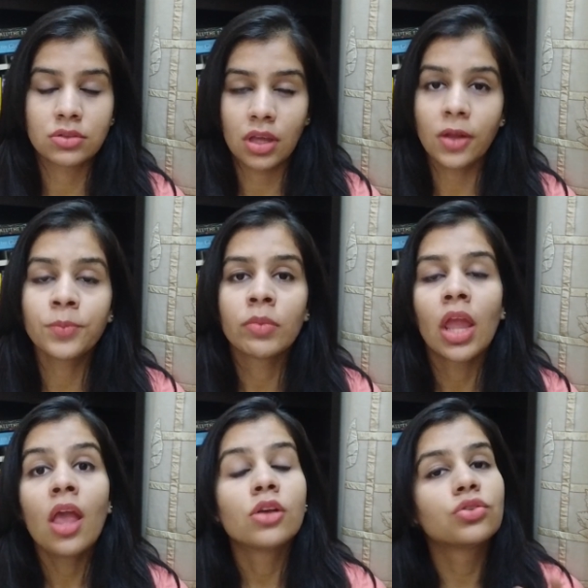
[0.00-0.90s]
think.
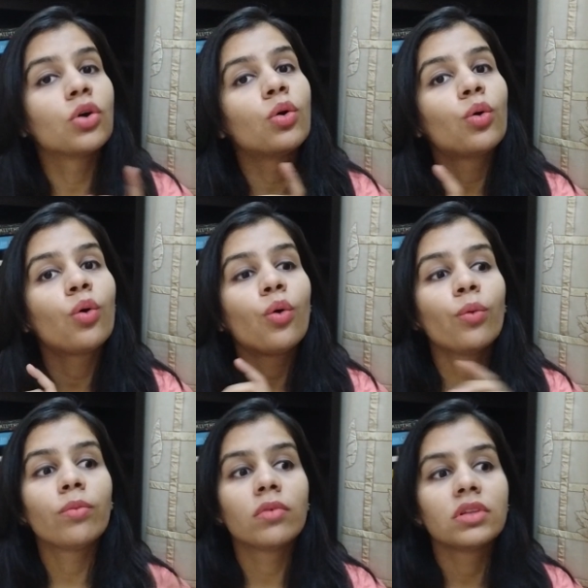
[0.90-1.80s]

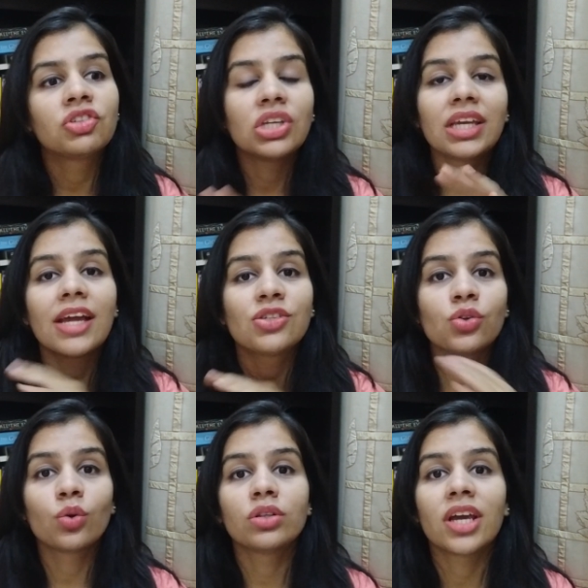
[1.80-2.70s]
So she gets
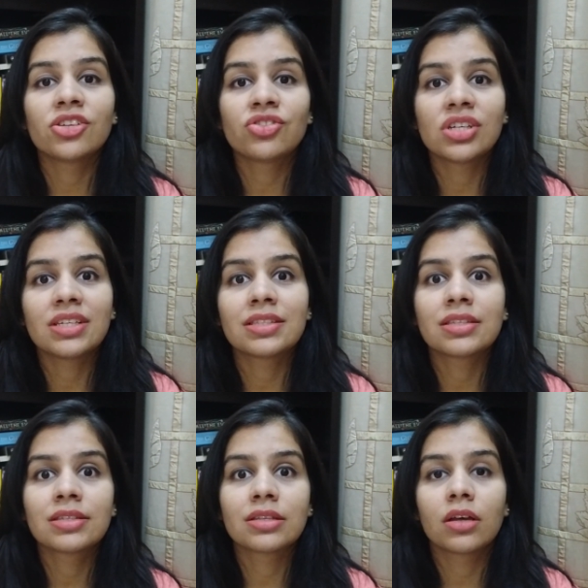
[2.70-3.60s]
to know that she is
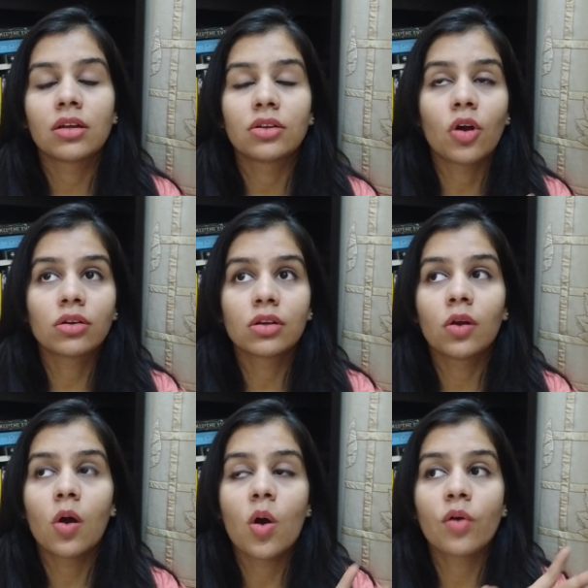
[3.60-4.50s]
the daughter
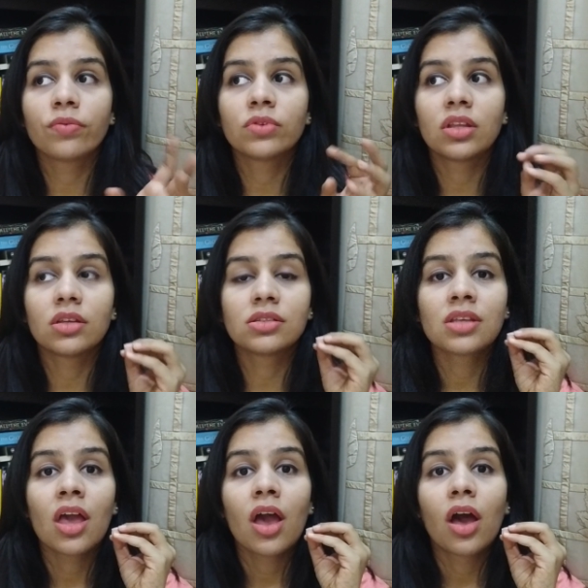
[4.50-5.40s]
of this
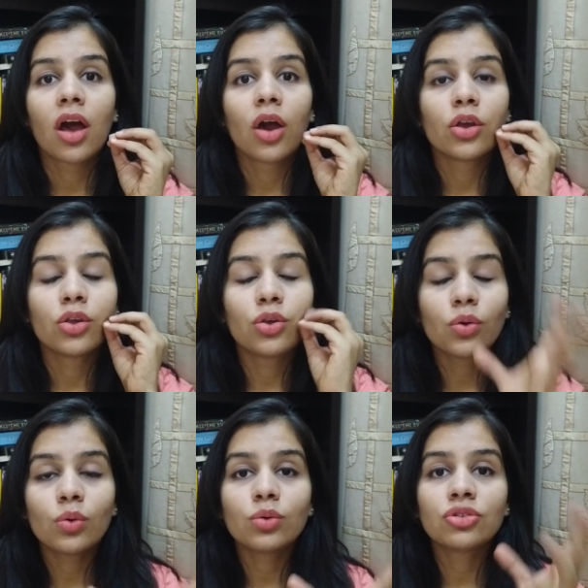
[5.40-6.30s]

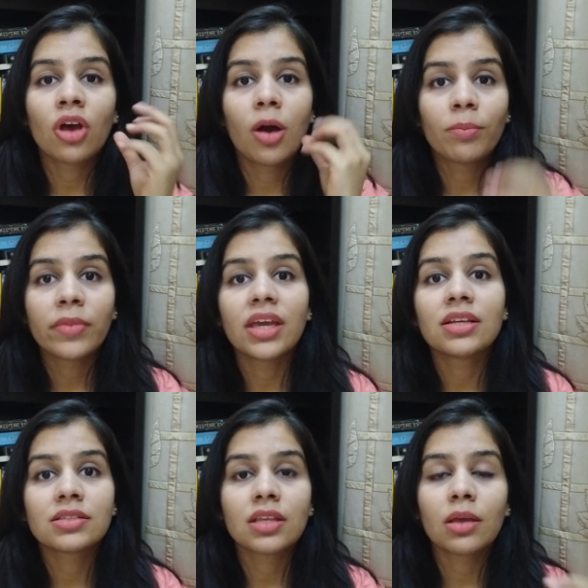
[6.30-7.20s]
huge,
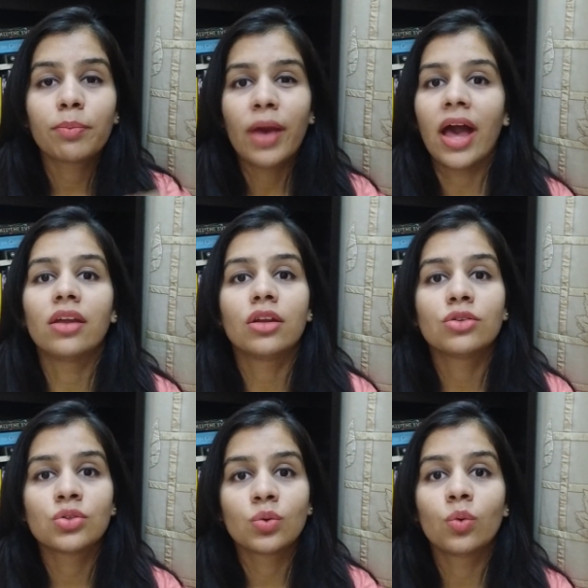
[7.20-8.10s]
amazing
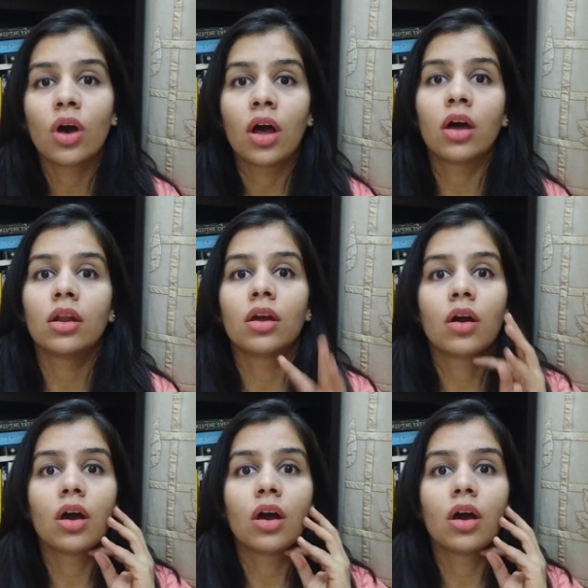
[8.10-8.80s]
parents who are